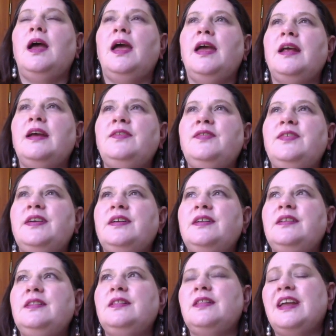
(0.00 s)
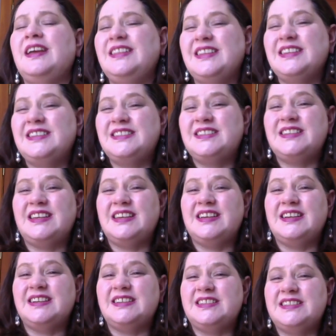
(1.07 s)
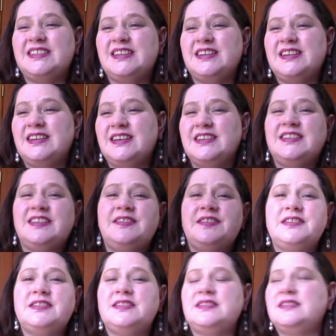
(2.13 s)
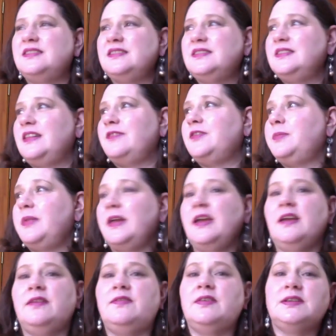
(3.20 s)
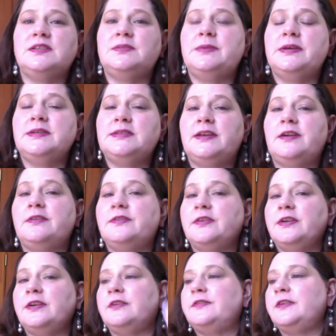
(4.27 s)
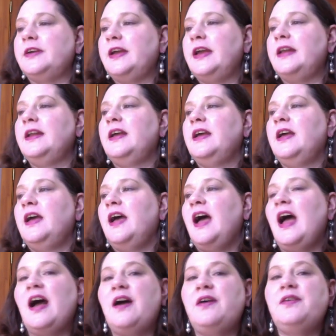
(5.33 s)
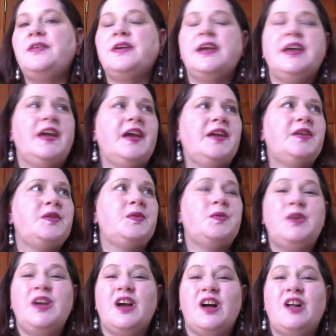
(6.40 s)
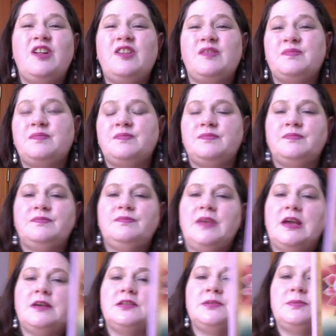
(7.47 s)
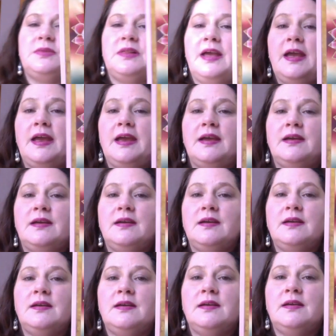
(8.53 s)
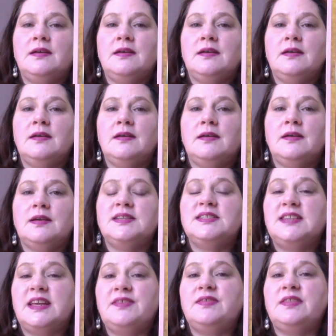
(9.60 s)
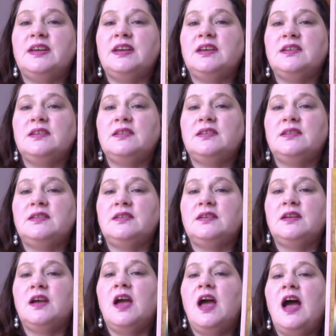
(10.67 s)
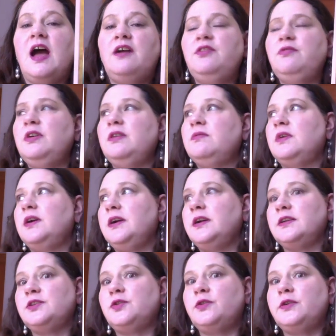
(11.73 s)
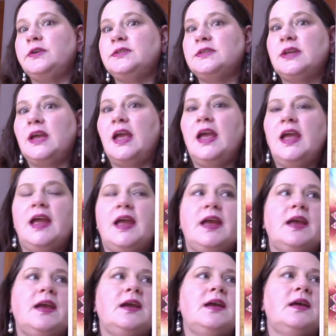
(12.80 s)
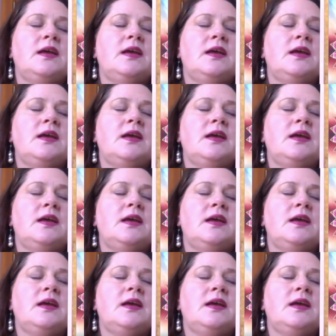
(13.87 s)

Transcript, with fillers: And I feel like this is so there's level playing field is being said over and over again. How can we all be able to play safely? How do we work towards a